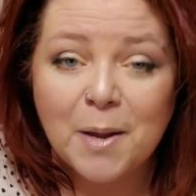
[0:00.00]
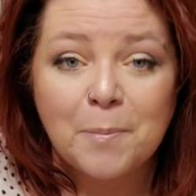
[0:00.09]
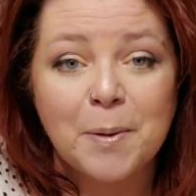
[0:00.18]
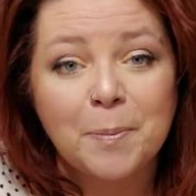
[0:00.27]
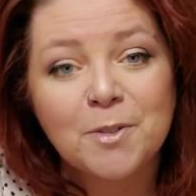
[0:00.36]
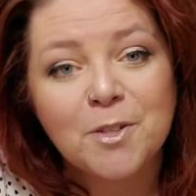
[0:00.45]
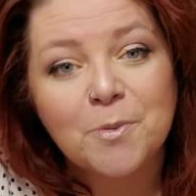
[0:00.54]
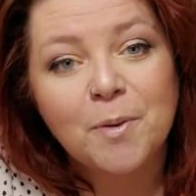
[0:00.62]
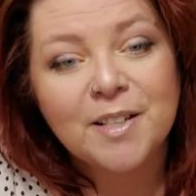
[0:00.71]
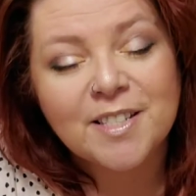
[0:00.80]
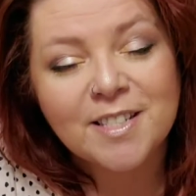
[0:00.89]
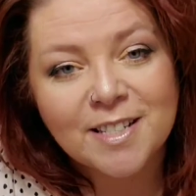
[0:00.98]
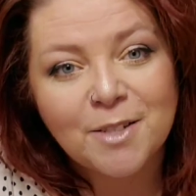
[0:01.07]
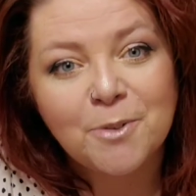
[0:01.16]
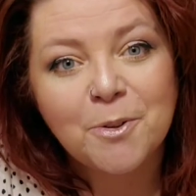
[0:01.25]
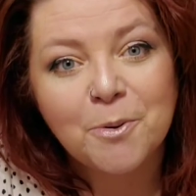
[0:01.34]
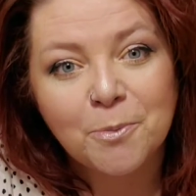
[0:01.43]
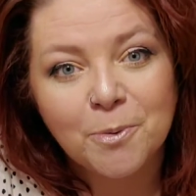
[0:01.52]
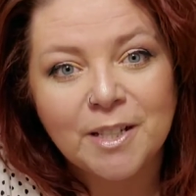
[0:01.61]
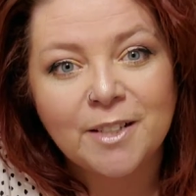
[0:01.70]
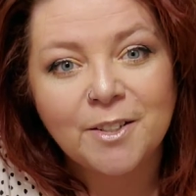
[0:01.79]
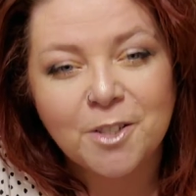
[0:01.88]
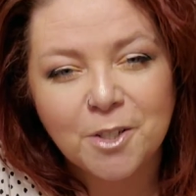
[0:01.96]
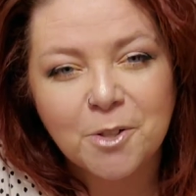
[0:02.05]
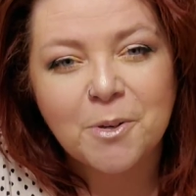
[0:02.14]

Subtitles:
People just want to see who the real you